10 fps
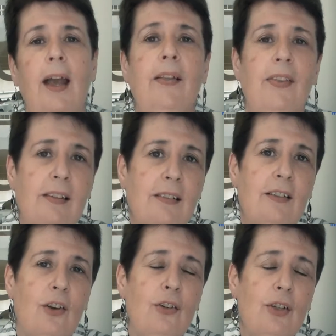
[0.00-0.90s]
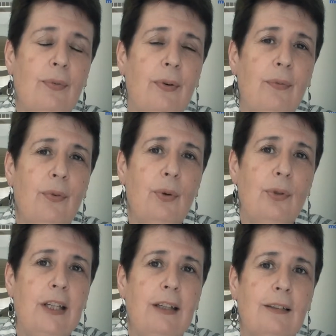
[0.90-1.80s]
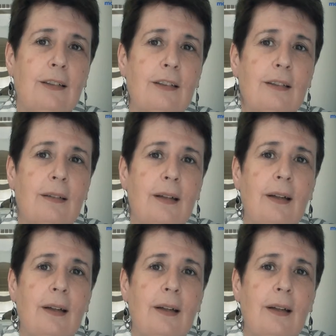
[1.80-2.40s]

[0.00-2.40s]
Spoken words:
And that's no different for your tenants.